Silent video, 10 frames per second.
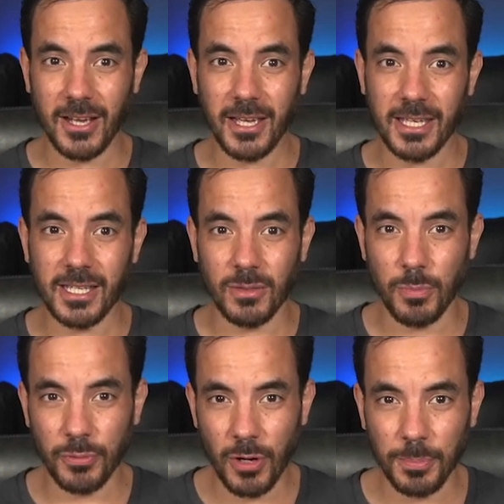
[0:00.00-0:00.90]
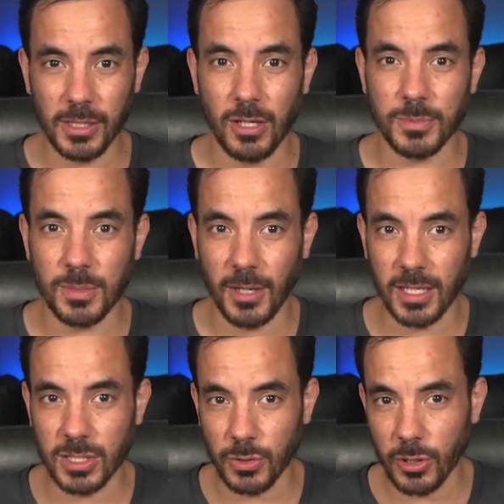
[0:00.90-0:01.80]
I can properly
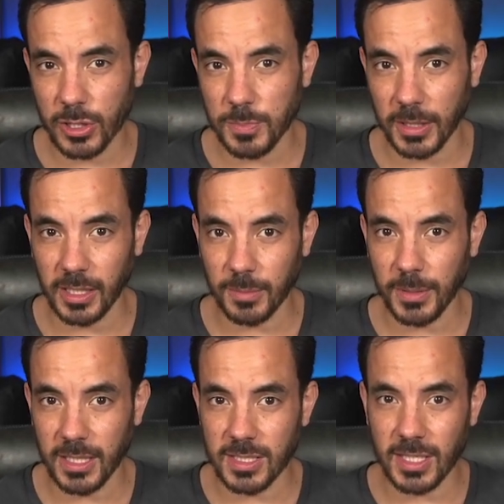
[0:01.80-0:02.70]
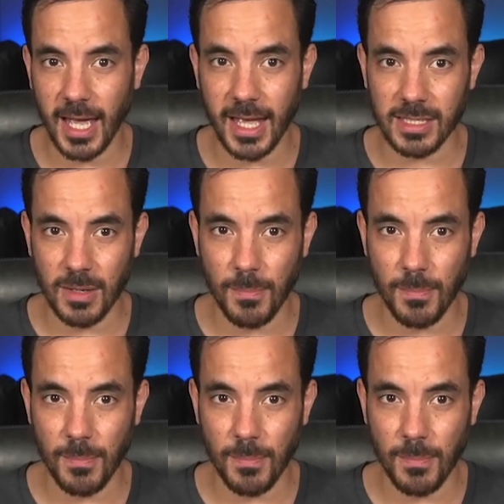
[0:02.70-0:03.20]
optimize your cost per click bids and